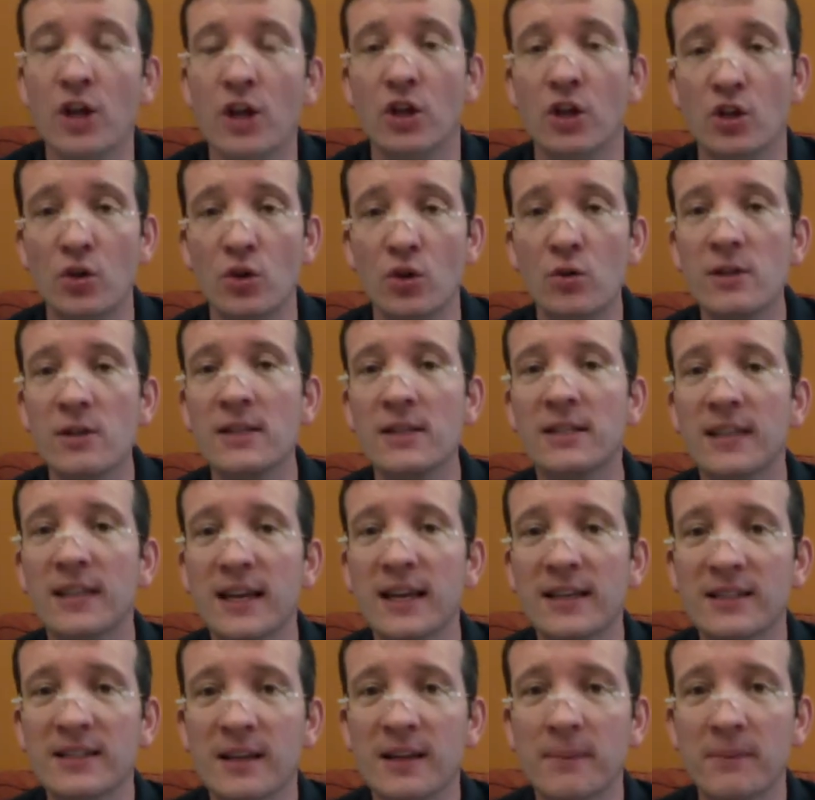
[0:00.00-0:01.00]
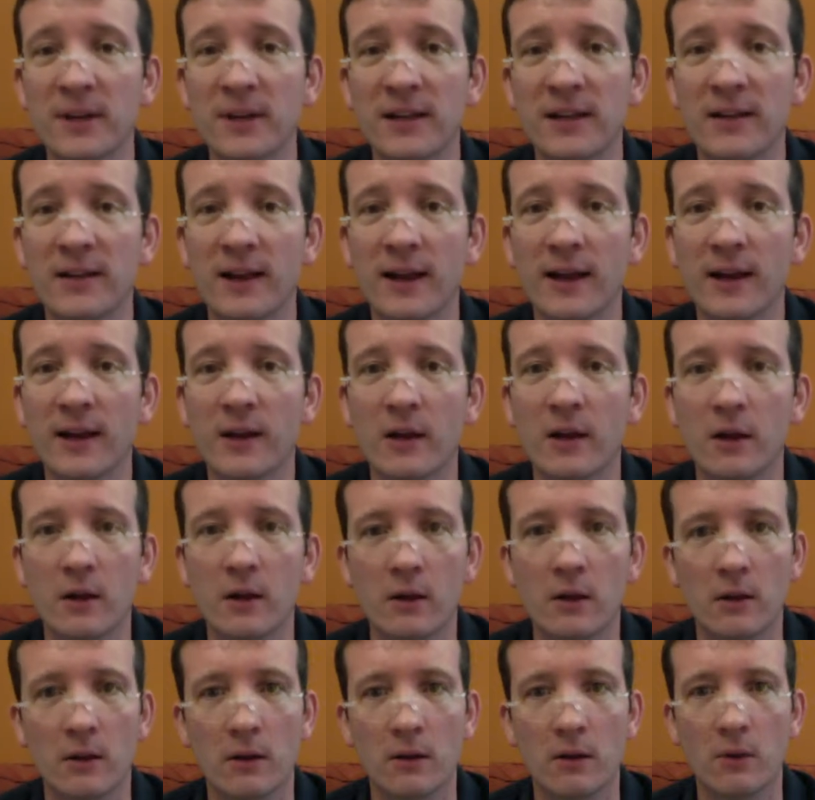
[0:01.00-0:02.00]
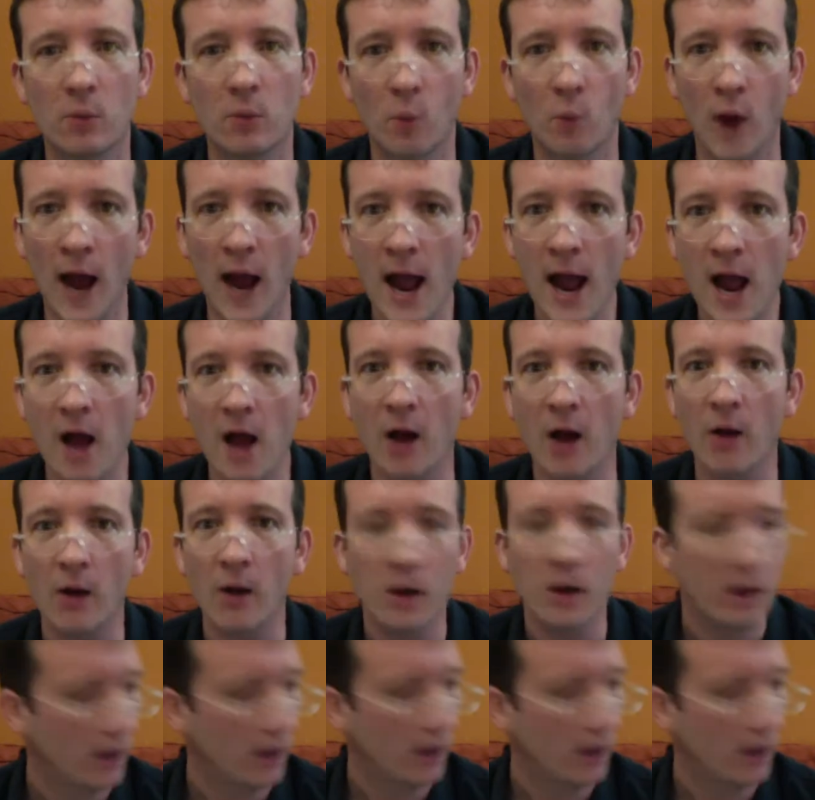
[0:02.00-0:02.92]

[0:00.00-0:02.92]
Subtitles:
You can say something like, "Wow,